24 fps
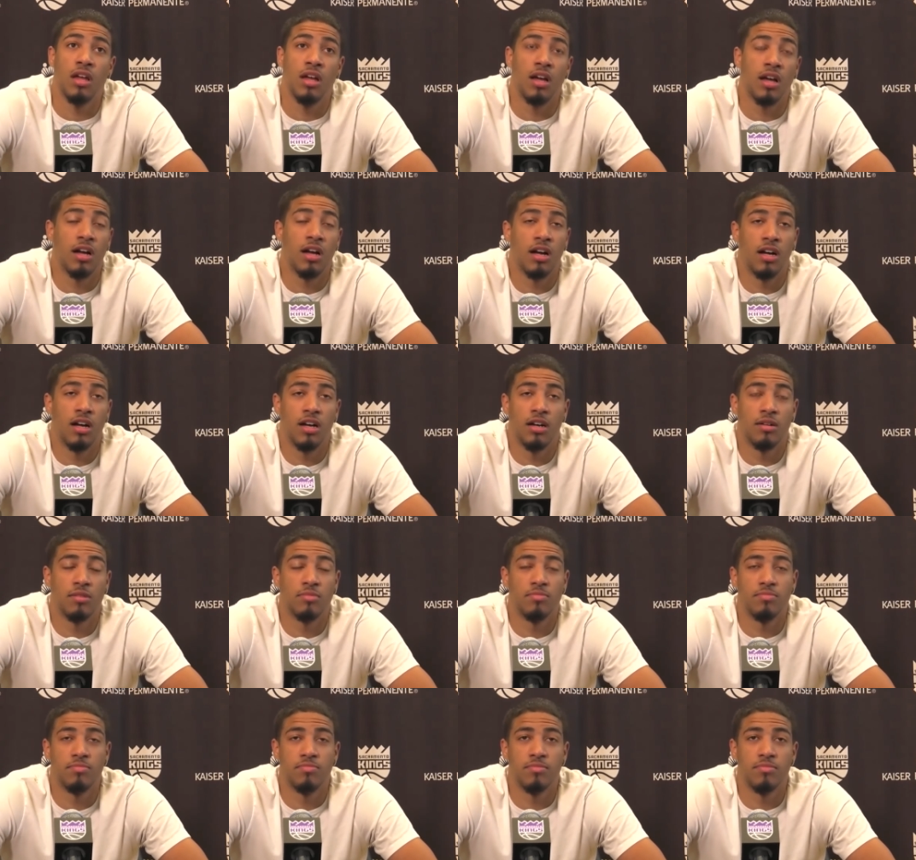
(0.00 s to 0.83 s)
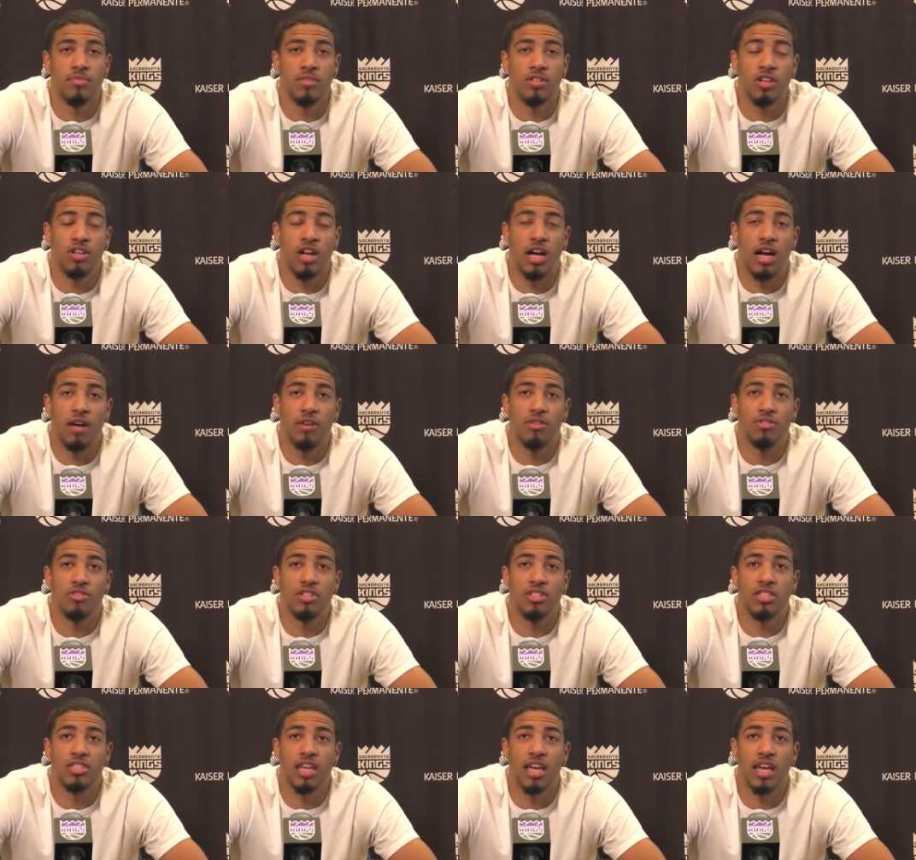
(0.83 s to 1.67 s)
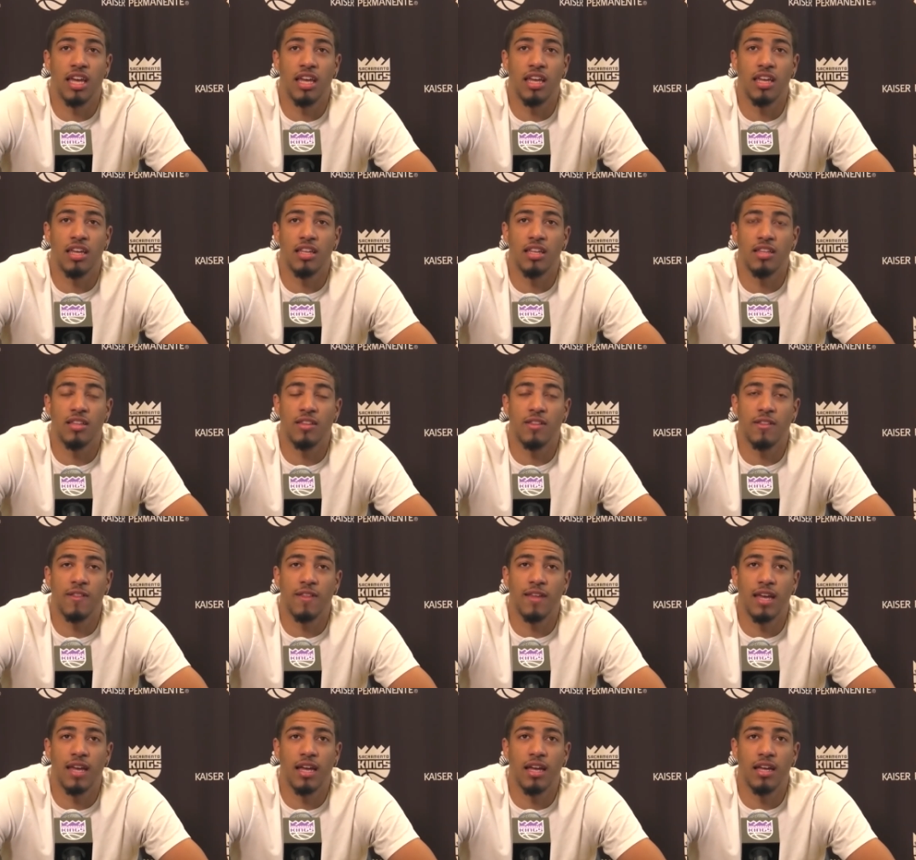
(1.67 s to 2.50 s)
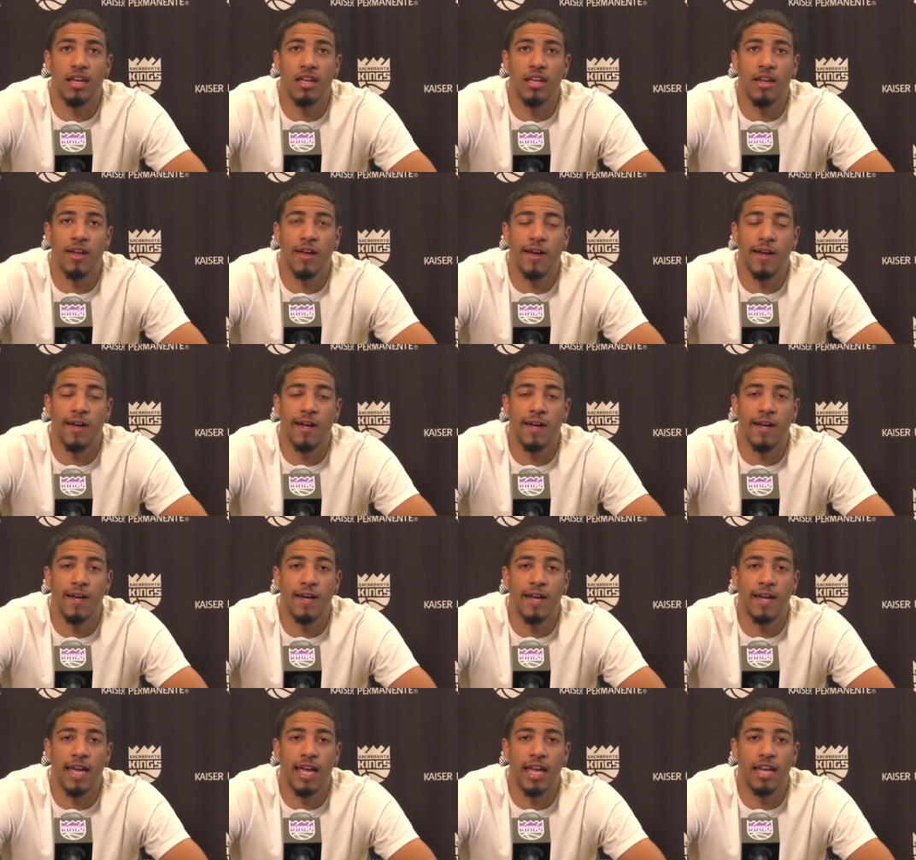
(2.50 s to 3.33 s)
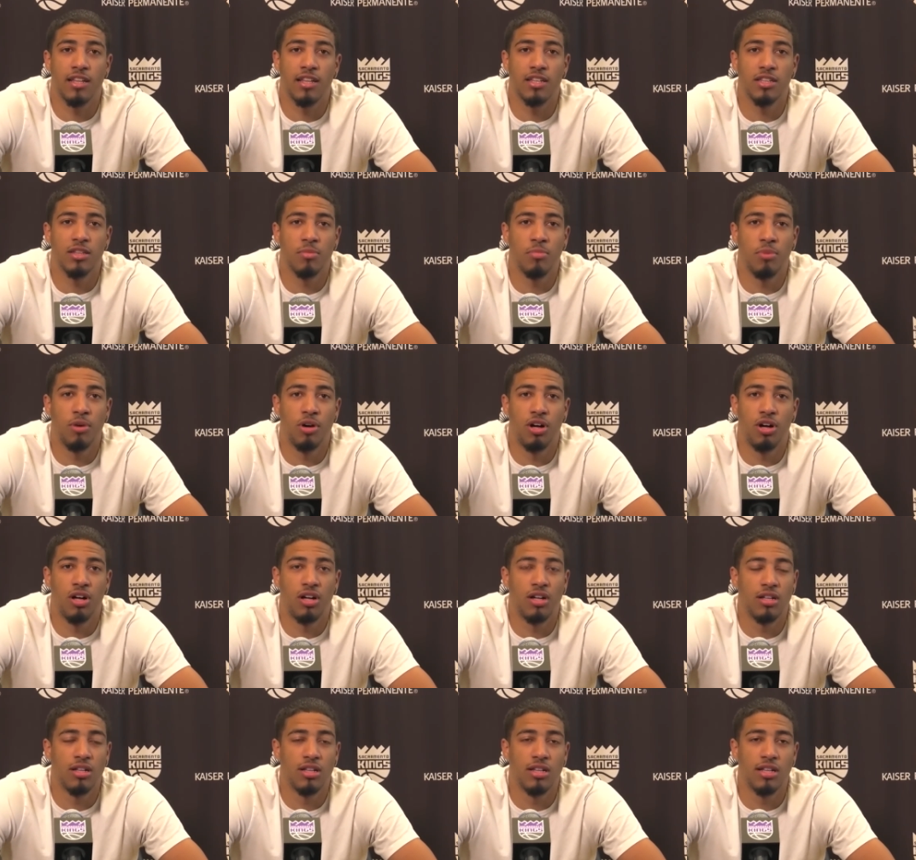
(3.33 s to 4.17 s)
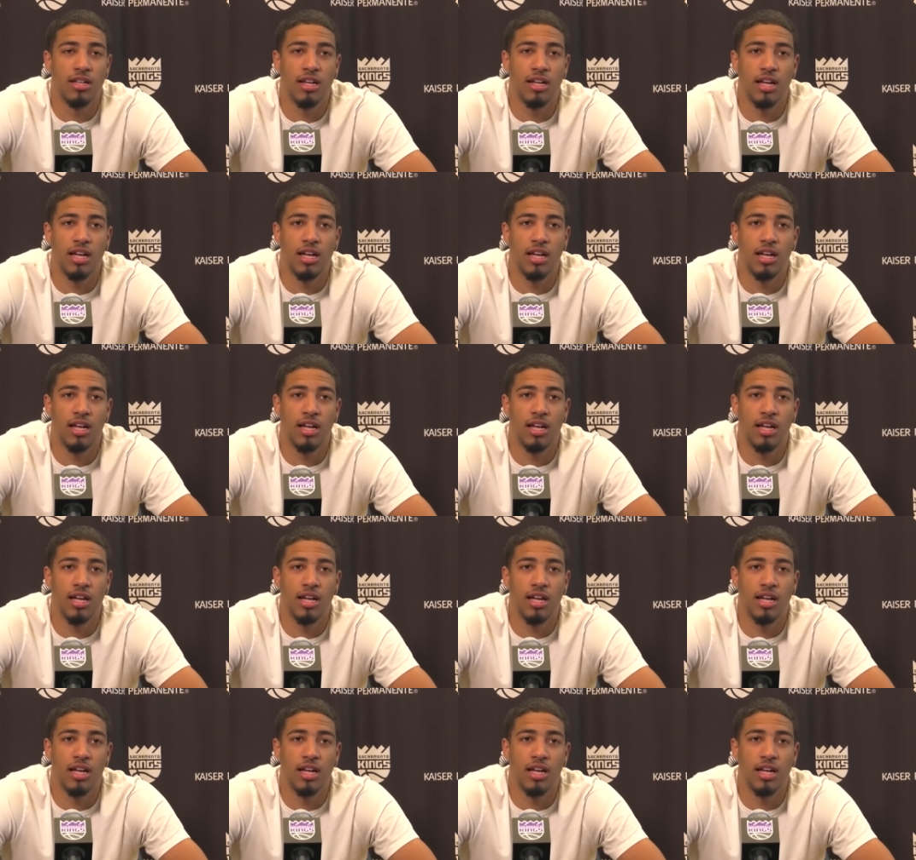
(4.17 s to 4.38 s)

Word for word: Um, you know, I would just say uh, handling the ball.